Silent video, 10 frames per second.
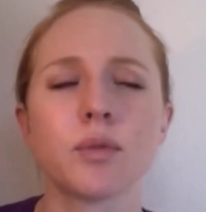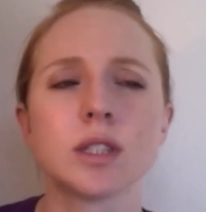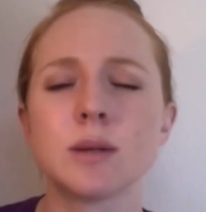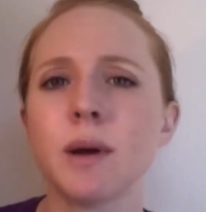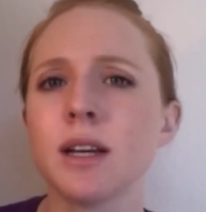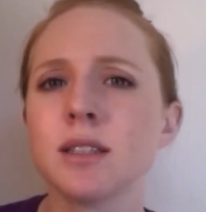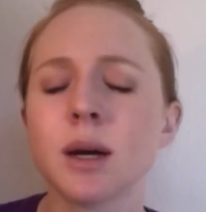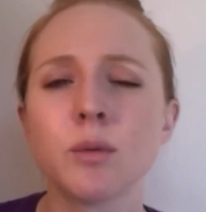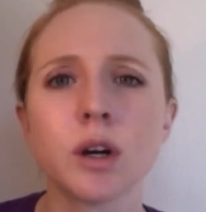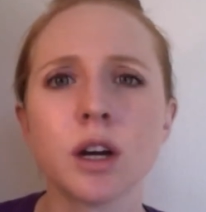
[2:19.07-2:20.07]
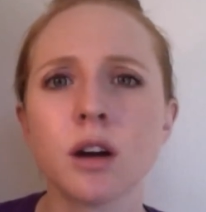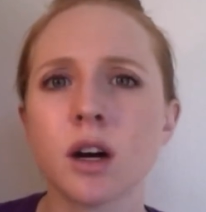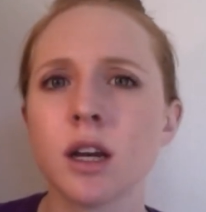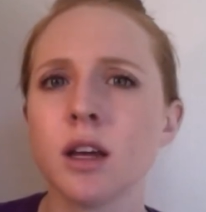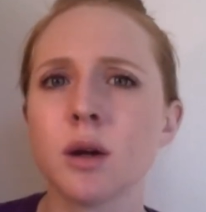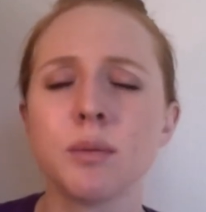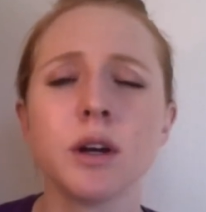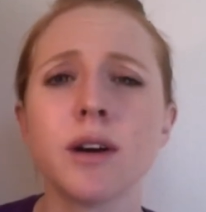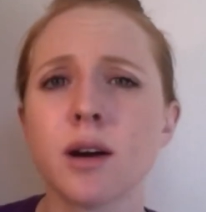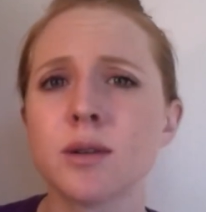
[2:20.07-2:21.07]
spending time working on either
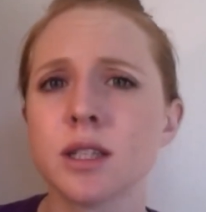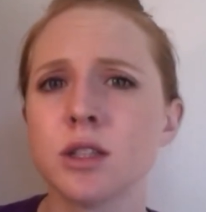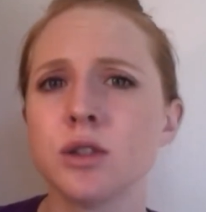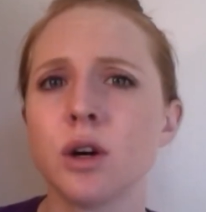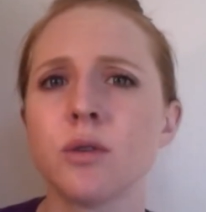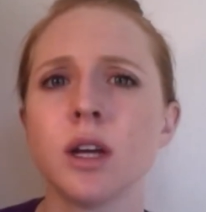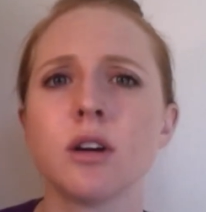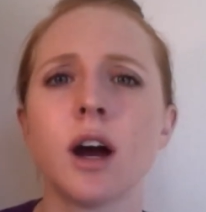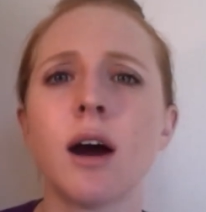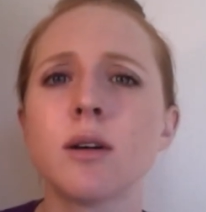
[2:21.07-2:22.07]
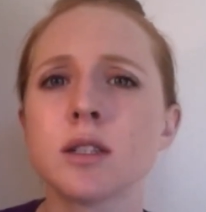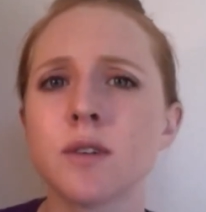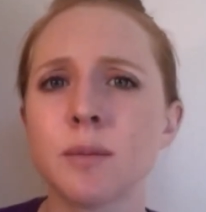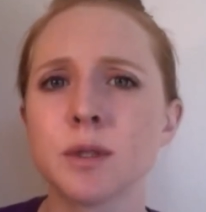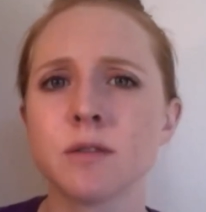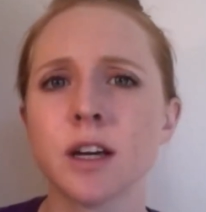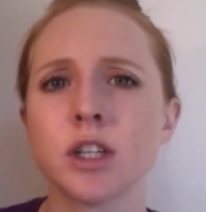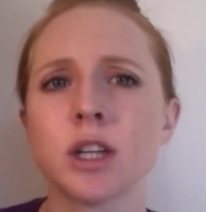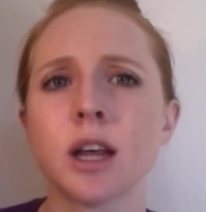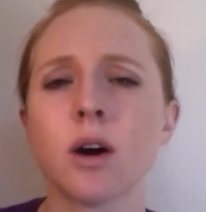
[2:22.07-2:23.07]
prerequisites you don't need or hours of
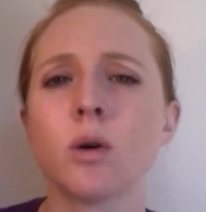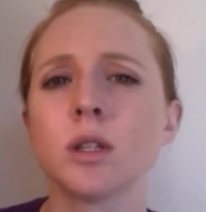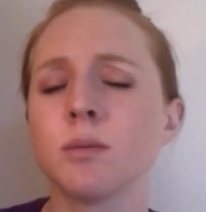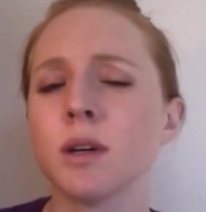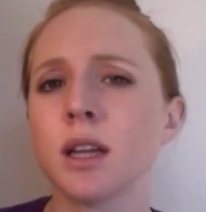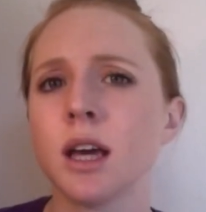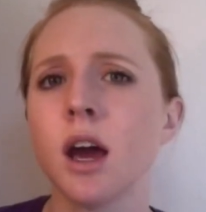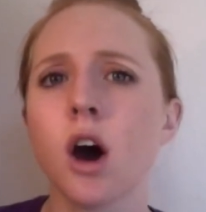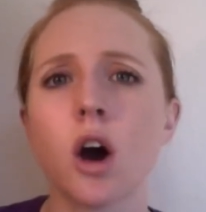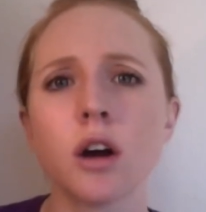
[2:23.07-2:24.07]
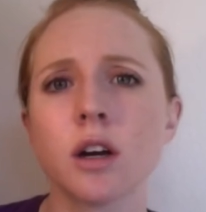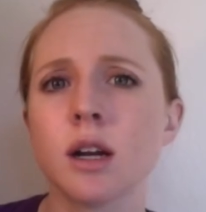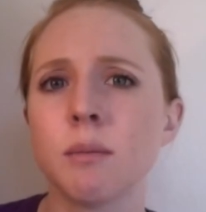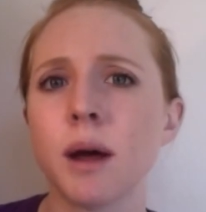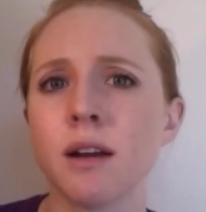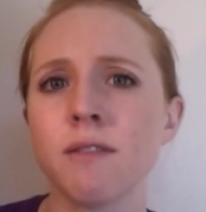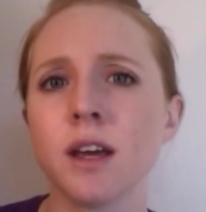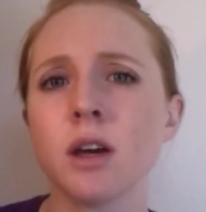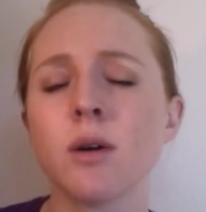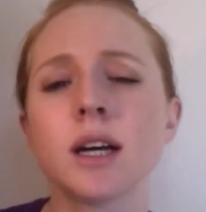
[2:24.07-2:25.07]
observation that ultimately aren't going to
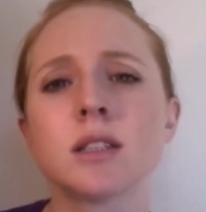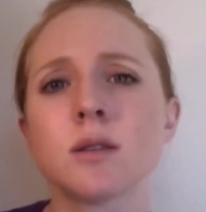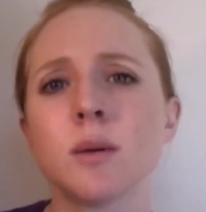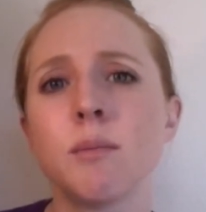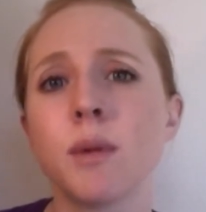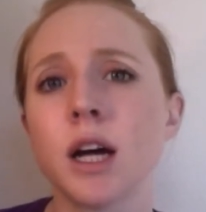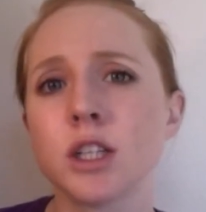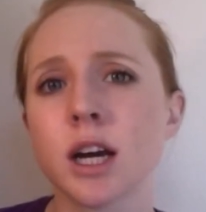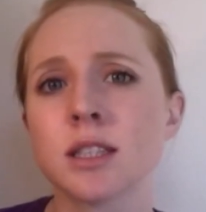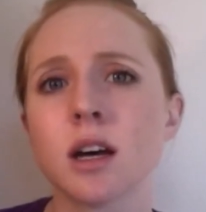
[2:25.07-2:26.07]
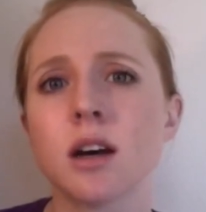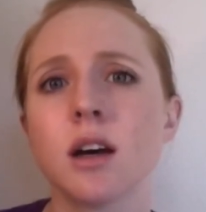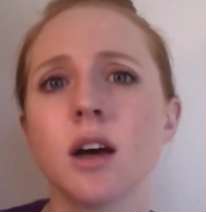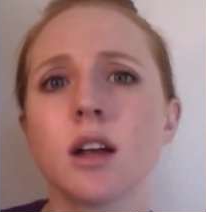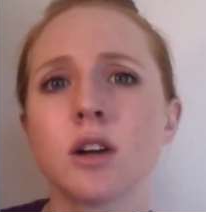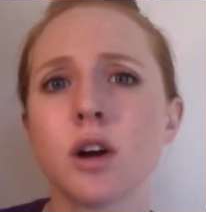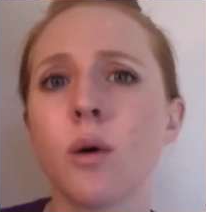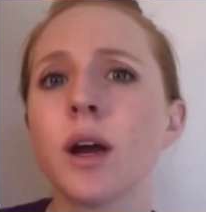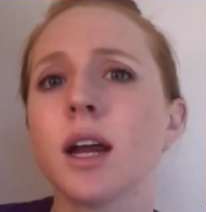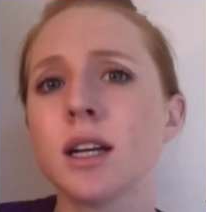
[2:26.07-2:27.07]
benefit you as much as
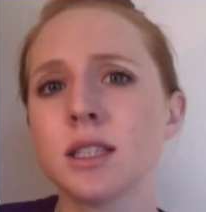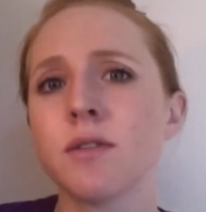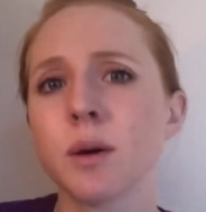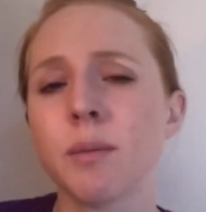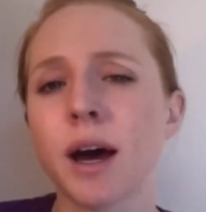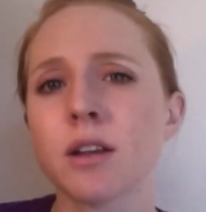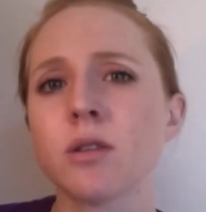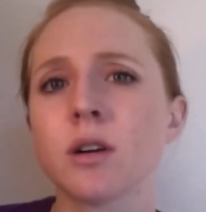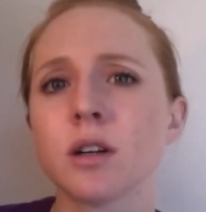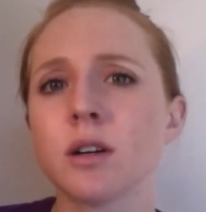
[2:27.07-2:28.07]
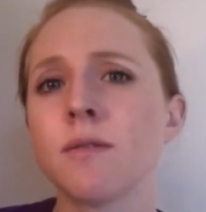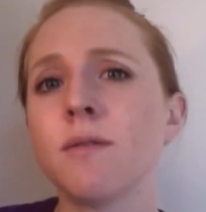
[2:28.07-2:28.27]
going in a different path or